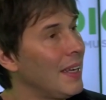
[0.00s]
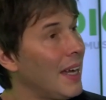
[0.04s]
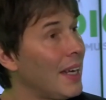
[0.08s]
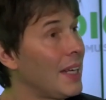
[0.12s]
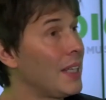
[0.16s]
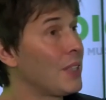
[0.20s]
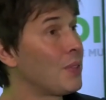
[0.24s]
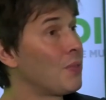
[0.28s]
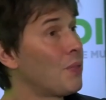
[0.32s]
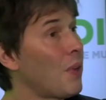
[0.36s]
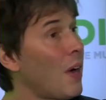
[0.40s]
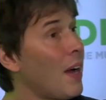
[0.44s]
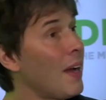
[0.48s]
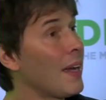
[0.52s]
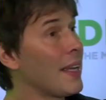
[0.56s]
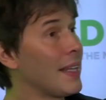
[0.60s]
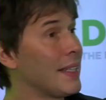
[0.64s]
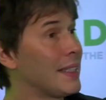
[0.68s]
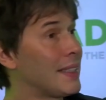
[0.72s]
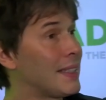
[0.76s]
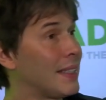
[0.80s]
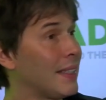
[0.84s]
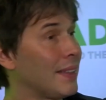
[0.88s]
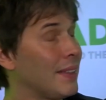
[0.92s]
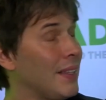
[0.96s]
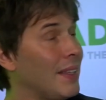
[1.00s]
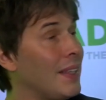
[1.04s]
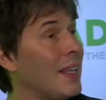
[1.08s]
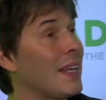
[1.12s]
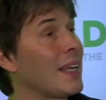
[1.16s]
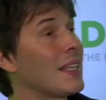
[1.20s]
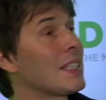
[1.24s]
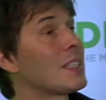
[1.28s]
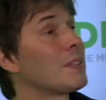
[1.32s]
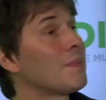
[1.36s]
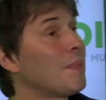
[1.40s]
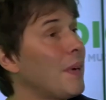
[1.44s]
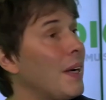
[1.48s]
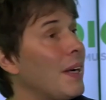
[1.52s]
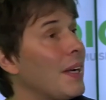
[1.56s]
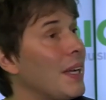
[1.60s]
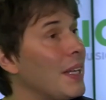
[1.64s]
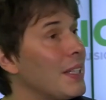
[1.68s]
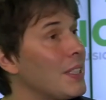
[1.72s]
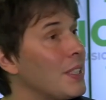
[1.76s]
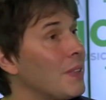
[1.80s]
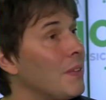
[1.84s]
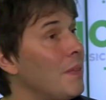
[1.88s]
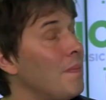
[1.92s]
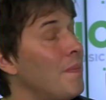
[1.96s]
And it's right that they
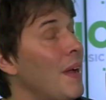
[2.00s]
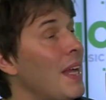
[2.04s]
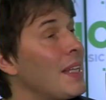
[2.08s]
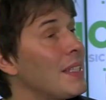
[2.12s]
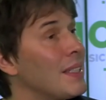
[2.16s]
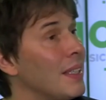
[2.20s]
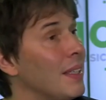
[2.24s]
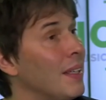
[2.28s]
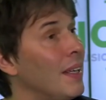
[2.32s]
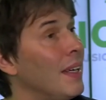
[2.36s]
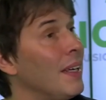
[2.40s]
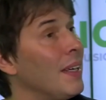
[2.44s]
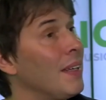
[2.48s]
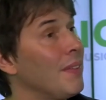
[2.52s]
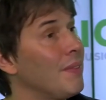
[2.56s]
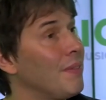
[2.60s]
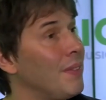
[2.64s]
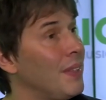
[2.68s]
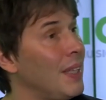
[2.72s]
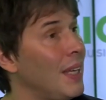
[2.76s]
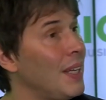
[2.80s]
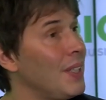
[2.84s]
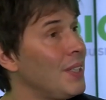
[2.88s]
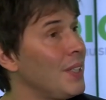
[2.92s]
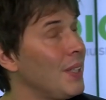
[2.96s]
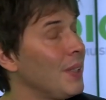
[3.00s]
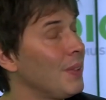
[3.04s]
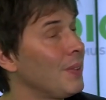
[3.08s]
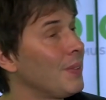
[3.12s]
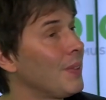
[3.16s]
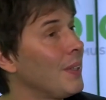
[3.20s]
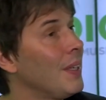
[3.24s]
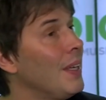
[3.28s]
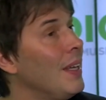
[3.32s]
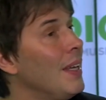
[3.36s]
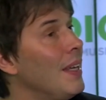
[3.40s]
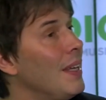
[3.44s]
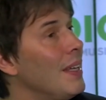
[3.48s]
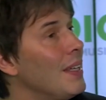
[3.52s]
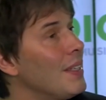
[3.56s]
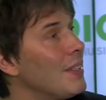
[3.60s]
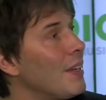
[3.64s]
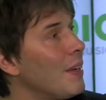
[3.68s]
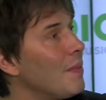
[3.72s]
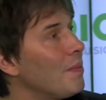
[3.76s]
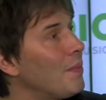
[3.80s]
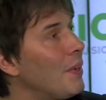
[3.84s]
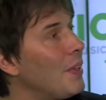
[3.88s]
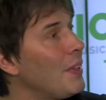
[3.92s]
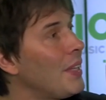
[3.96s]
aspire to a better life for their children.
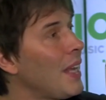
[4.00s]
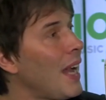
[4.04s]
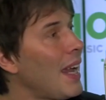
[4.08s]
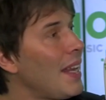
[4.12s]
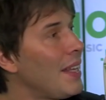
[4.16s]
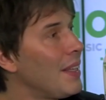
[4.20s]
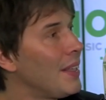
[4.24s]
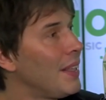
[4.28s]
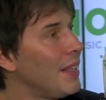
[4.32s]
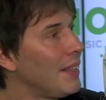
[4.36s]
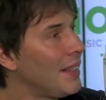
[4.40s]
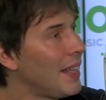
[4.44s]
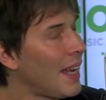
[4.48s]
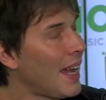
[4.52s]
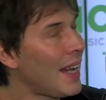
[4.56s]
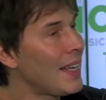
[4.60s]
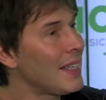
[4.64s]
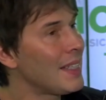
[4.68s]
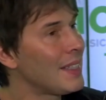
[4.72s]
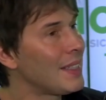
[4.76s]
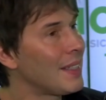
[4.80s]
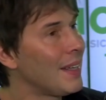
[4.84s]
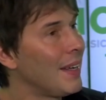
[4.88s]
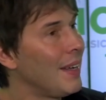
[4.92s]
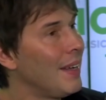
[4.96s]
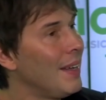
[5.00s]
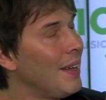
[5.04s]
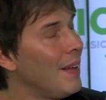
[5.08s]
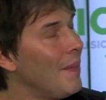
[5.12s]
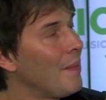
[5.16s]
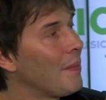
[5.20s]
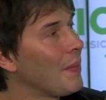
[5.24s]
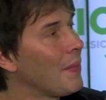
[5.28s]
But the answer